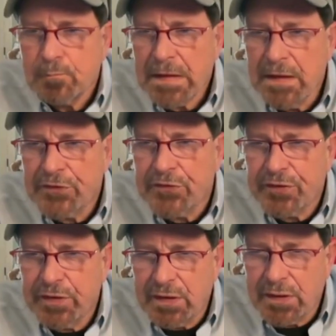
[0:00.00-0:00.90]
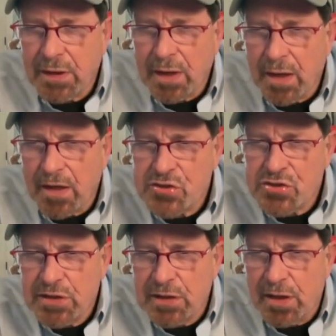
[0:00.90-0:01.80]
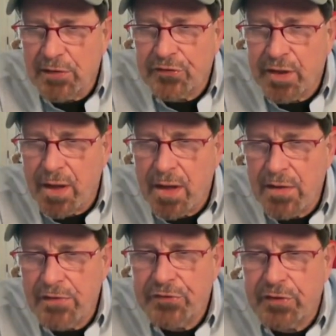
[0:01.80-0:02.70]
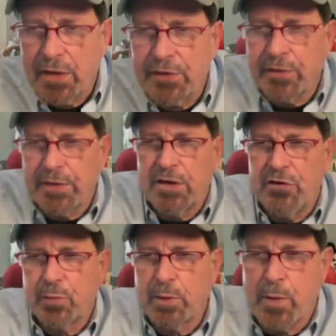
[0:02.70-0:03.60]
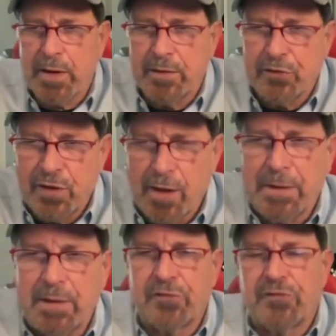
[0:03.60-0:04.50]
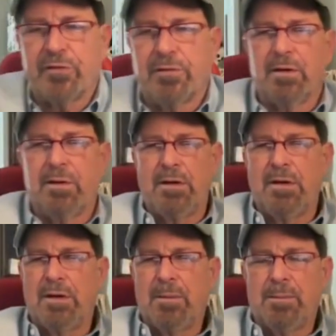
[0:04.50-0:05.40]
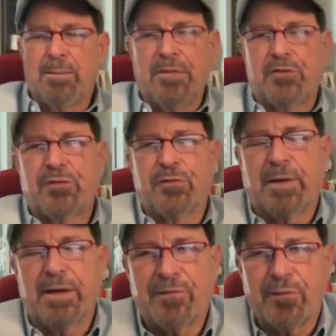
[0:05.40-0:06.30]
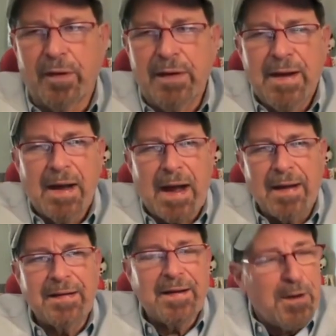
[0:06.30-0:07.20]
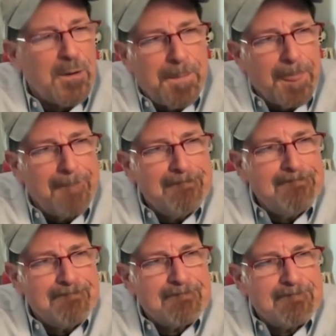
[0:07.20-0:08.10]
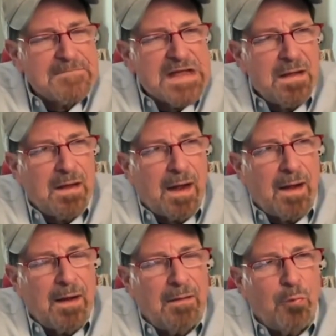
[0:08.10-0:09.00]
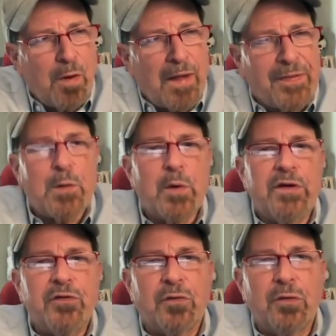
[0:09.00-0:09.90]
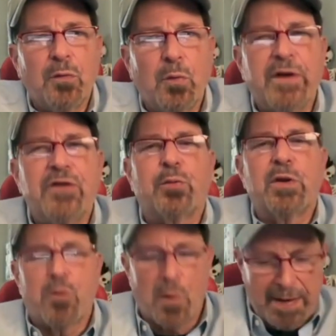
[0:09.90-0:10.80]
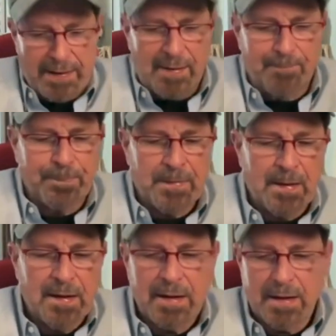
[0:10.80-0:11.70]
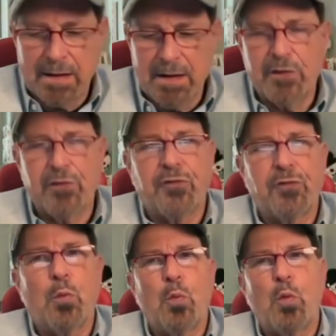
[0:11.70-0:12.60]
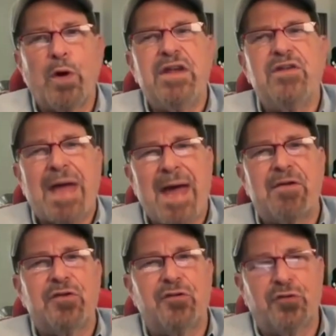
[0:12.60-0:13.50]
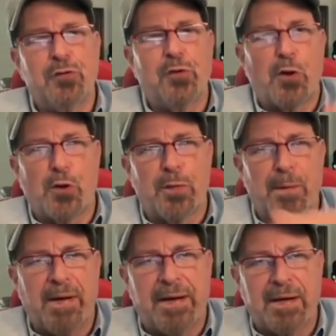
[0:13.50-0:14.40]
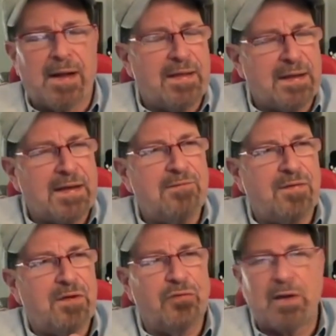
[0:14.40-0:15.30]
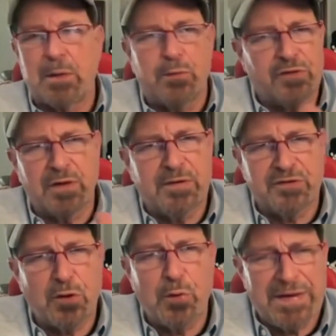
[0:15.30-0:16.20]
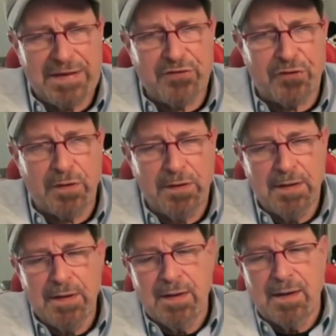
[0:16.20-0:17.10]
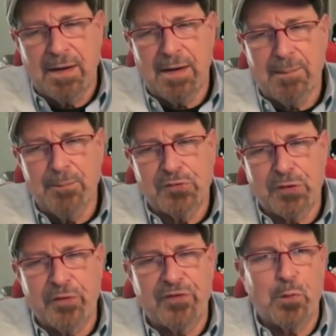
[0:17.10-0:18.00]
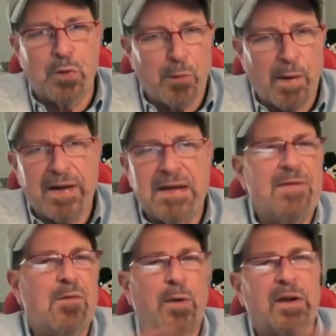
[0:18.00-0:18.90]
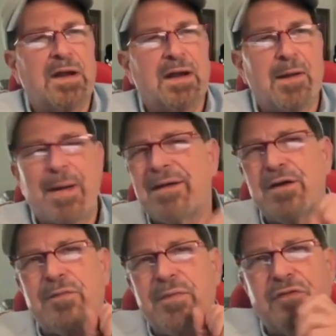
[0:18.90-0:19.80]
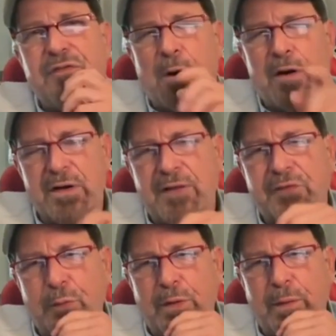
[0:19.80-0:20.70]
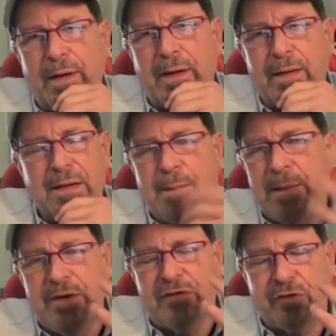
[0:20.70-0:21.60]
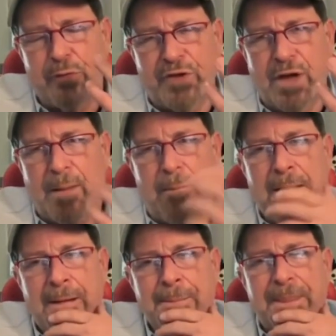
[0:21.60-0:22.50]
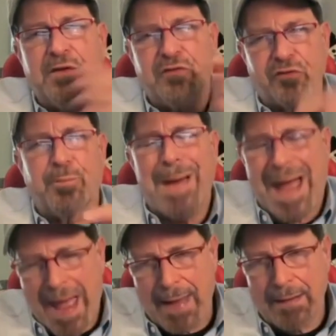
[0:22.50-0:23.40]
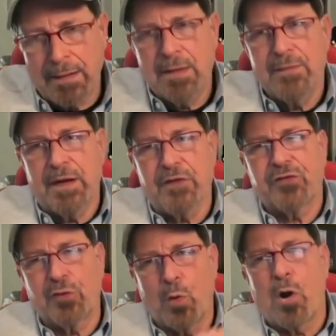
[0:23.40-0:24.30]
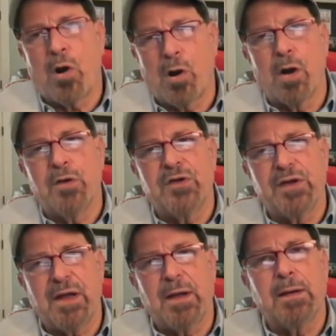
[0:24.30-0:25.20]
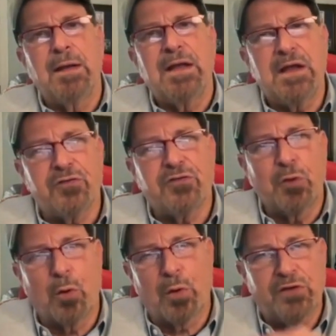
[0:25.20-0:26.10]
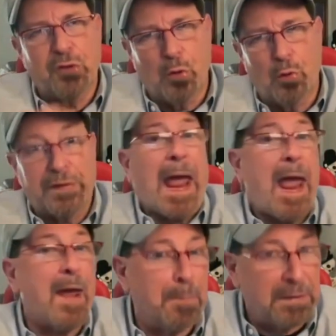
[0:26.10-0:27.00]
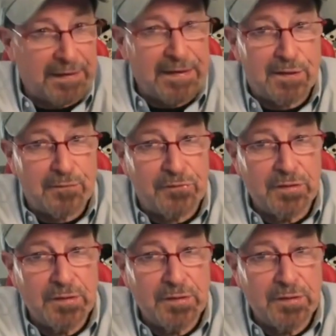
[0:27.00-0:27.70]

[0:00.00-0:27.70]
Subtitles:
Let's see. Sheila says, do you think he's regretting this now? Meaning Mr. Ephron. You know, I I think what he's regretting is what he's having to do to earn the money. I think he feels like it was going to be so easy. So is he regretting even bringing it up? I don't know if he's smart enough to regret it. I think he may be just so dumb that he's just mad that it's so hard to get his story told and believed.